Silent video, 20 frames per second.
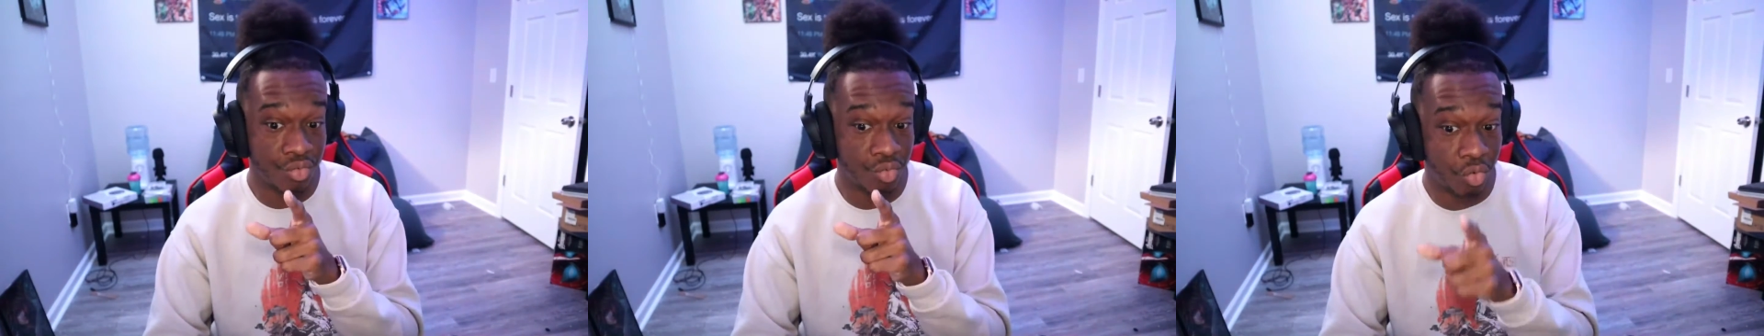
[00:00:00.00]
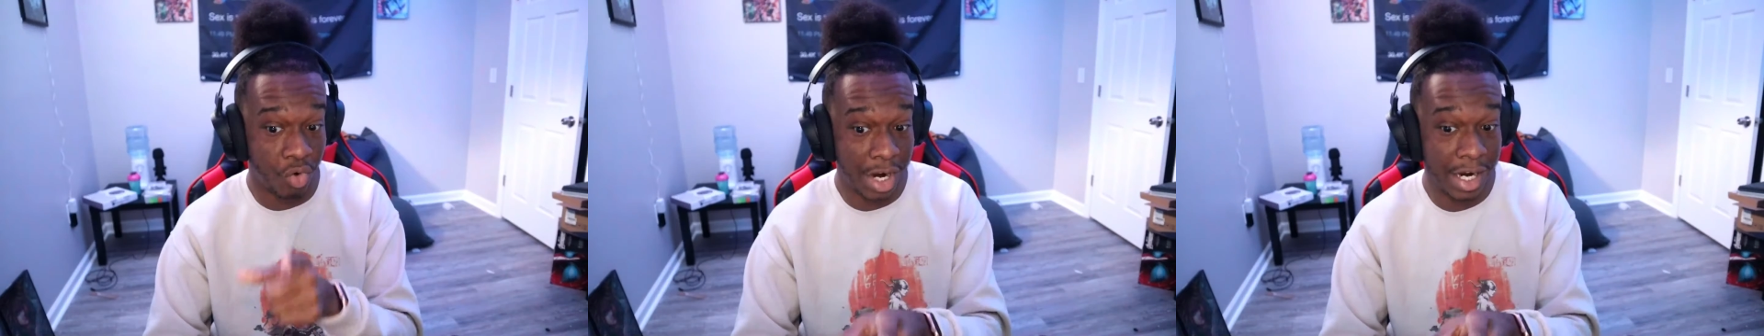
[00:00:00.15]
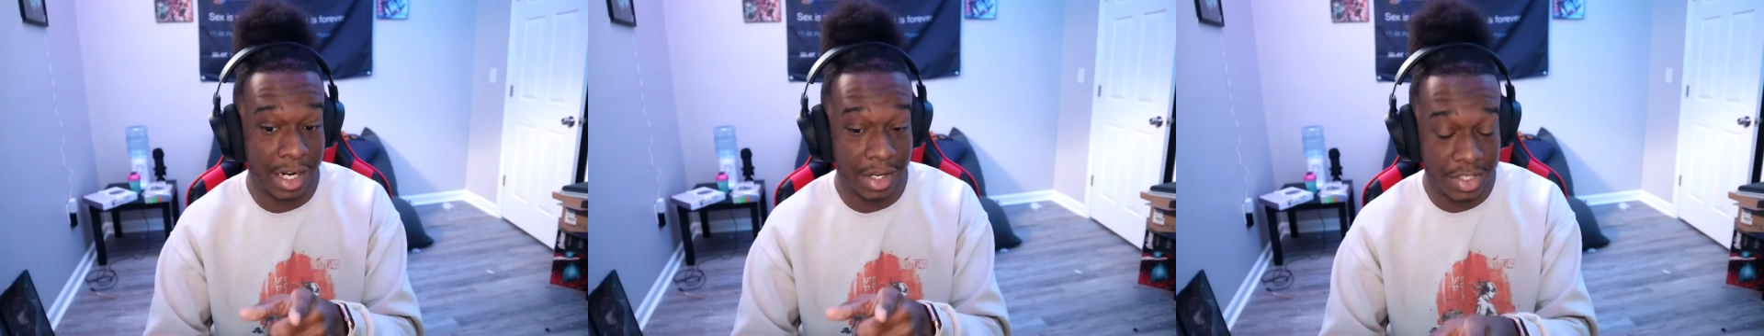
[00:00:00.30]

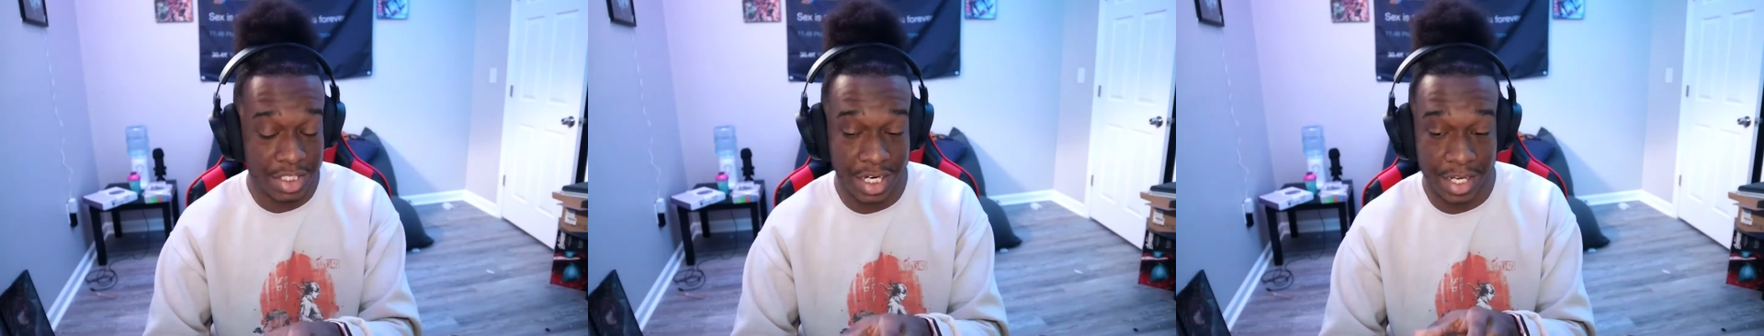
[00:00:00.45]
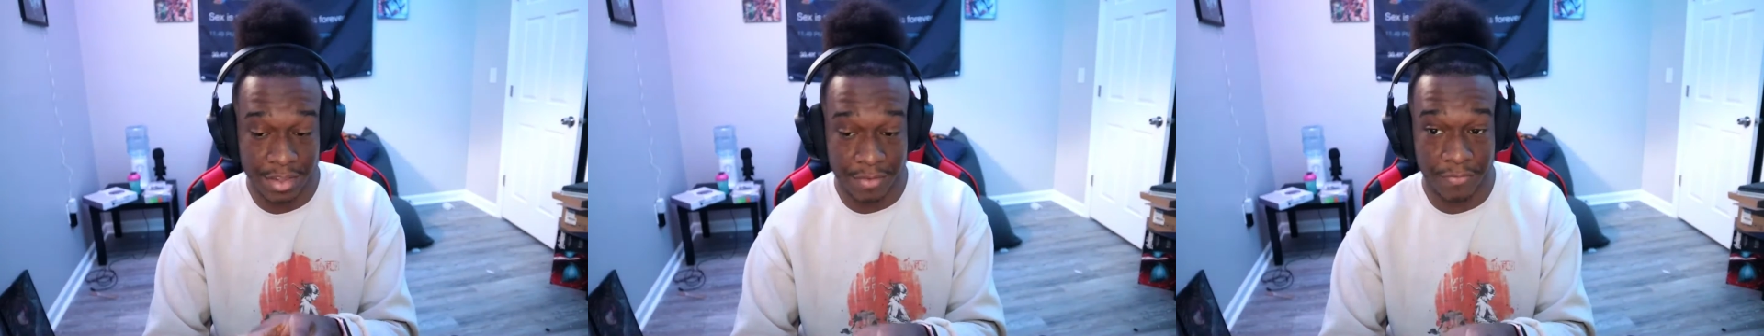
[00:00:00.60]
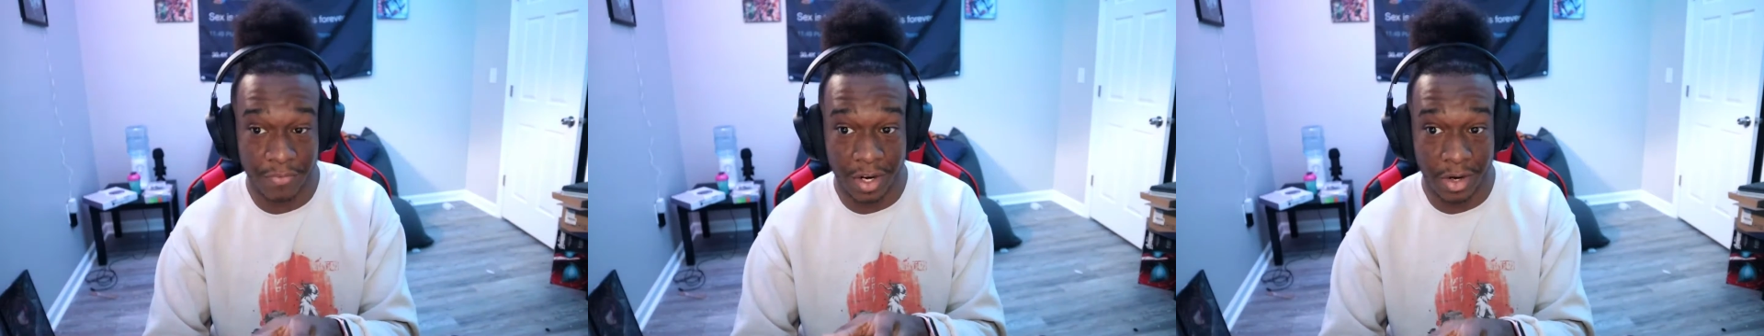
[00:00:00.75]
right outside
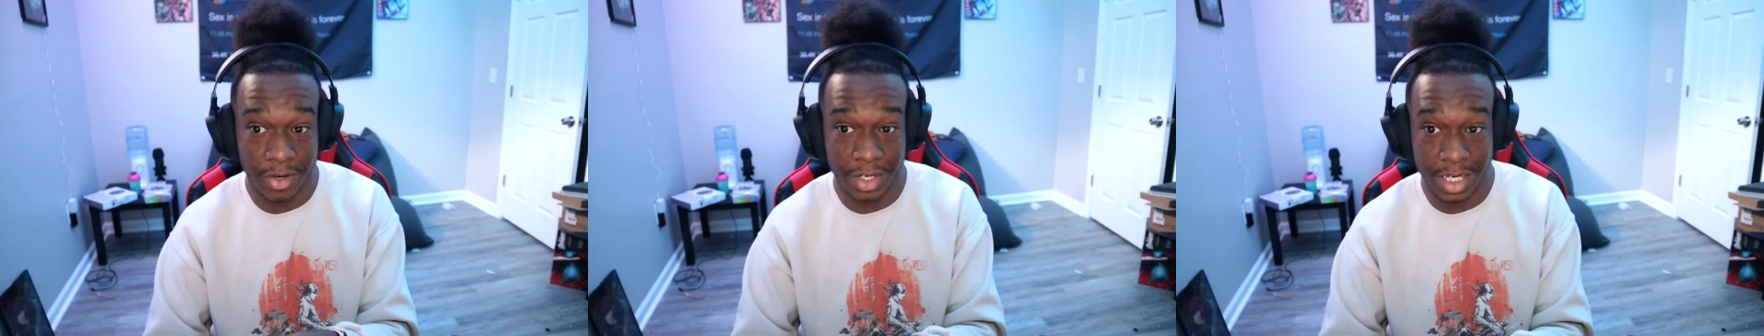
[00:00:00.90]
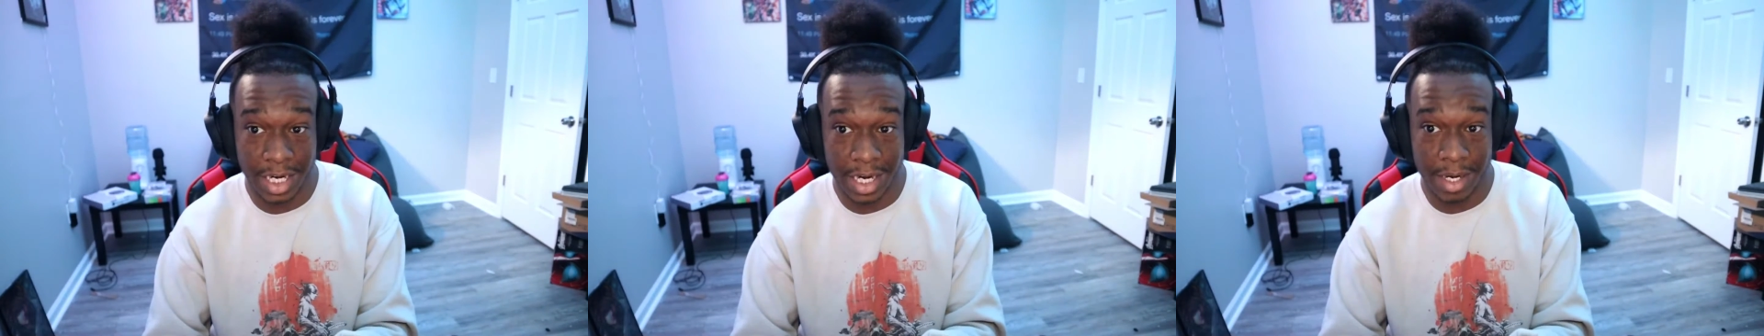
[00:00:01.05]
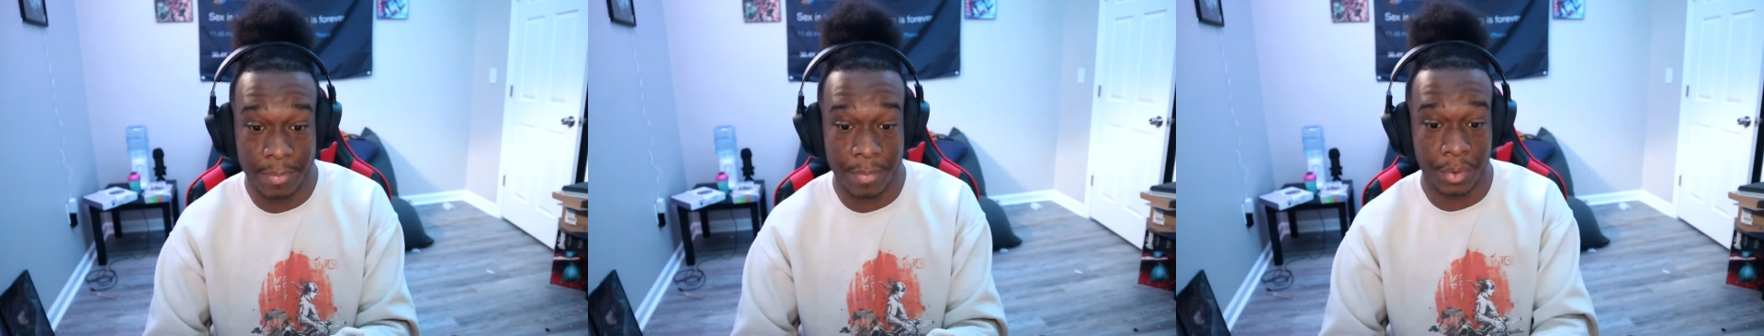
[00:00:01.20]
the flower
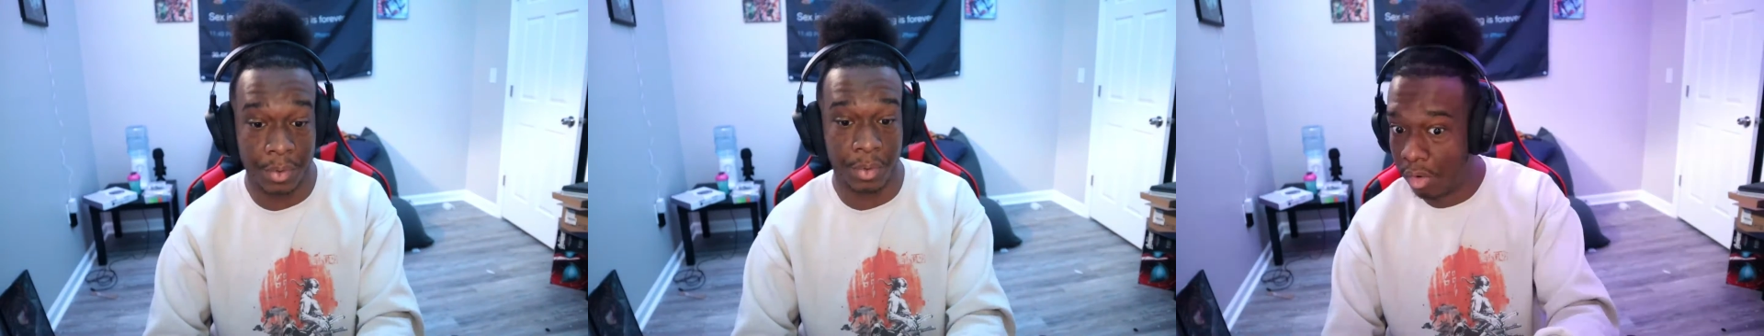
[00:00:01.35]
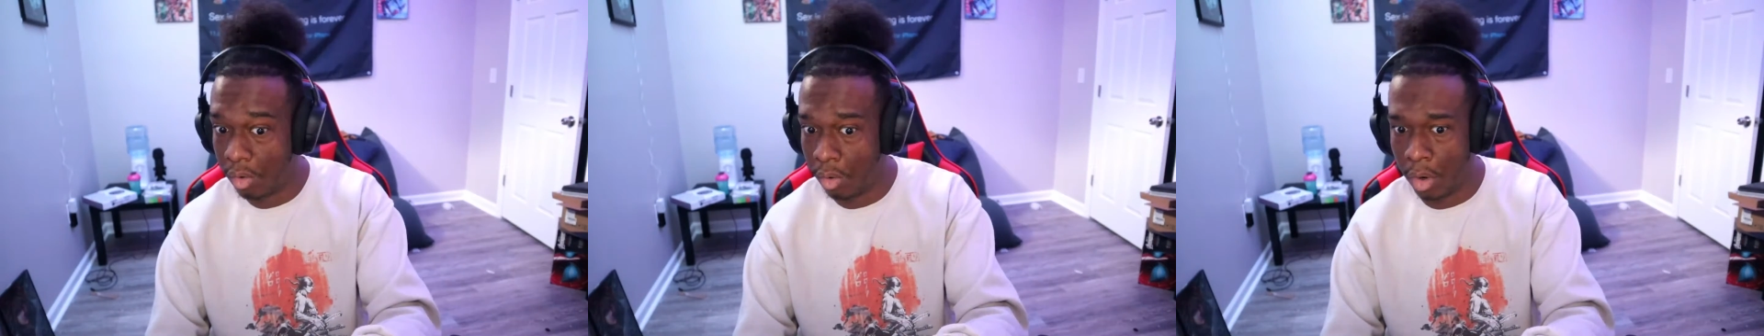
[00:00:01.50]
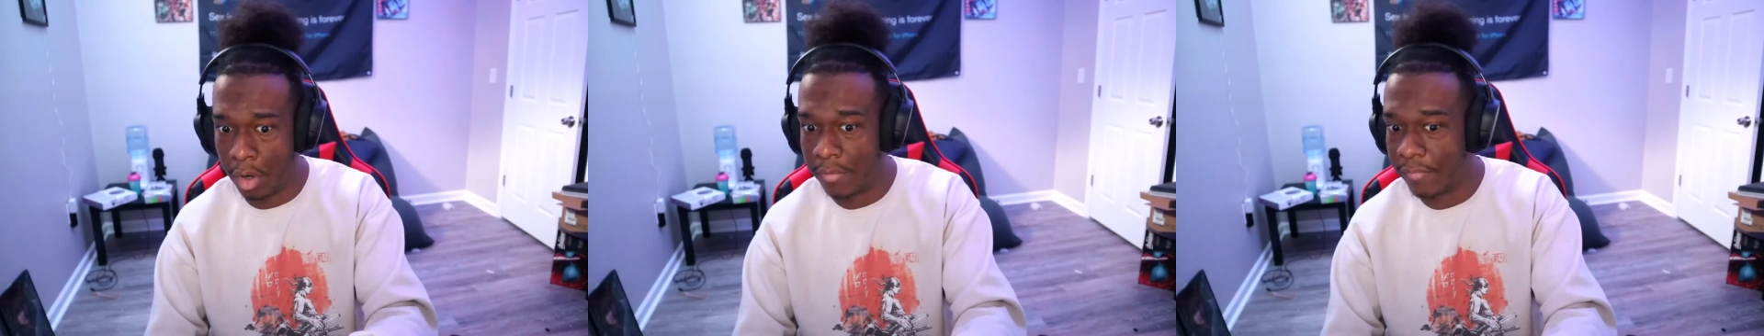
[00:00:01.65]
Capital
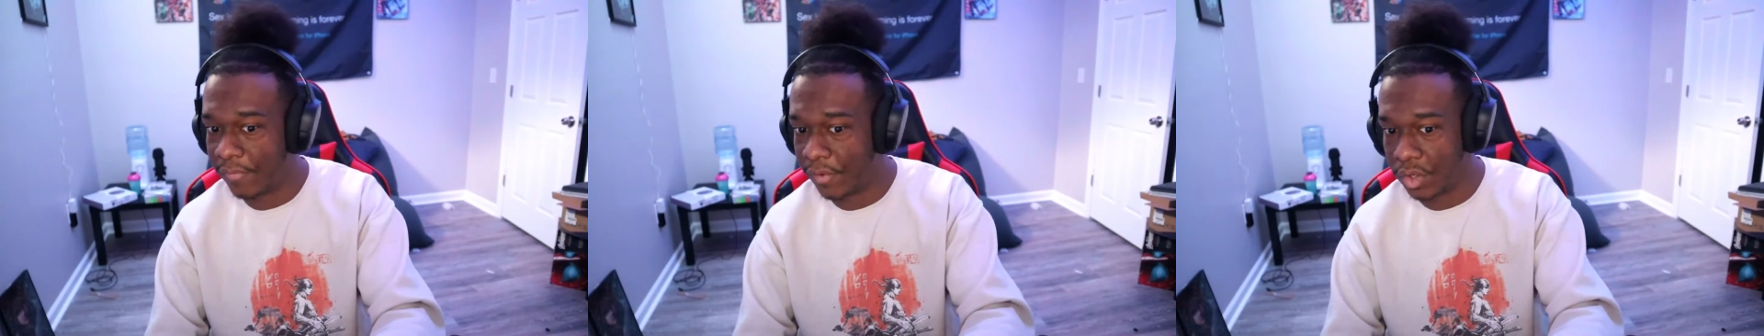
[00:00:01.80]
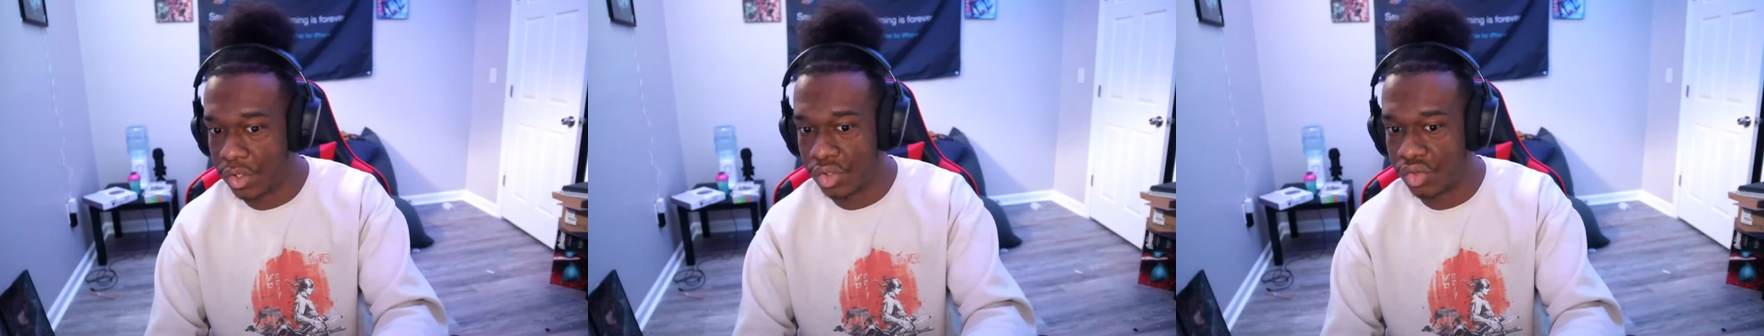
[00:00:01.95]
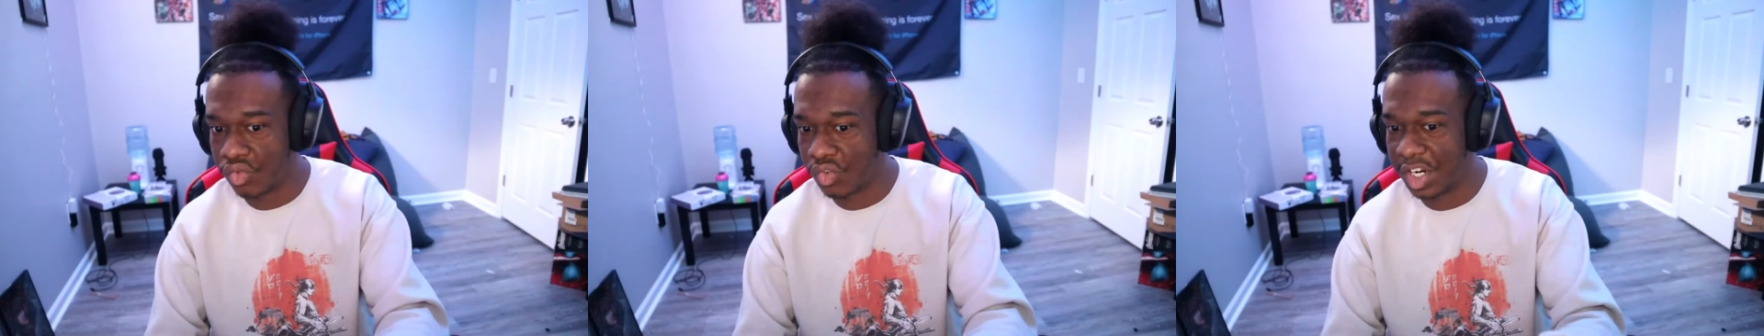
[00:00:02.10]
on
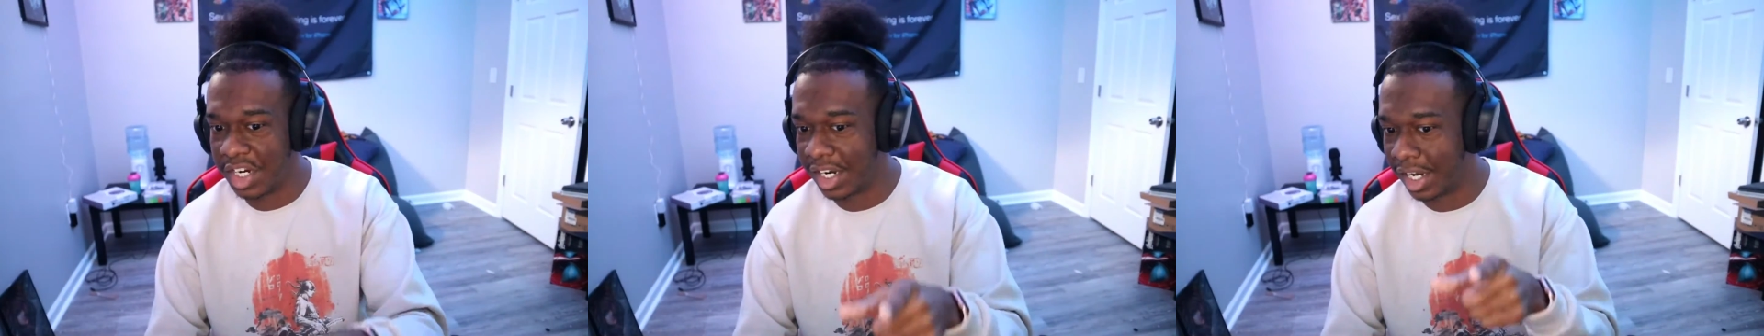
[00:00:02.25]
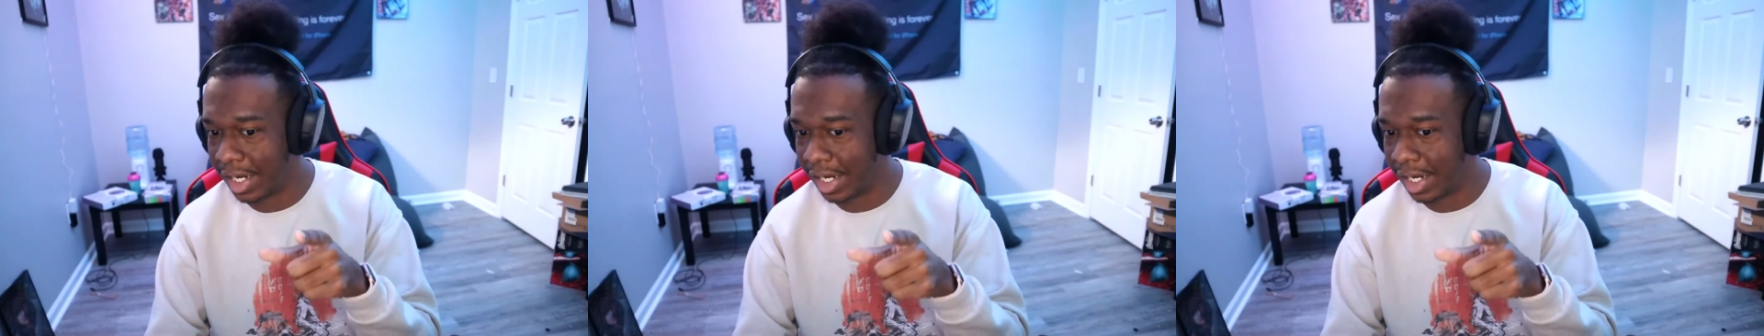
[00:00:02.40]
first read.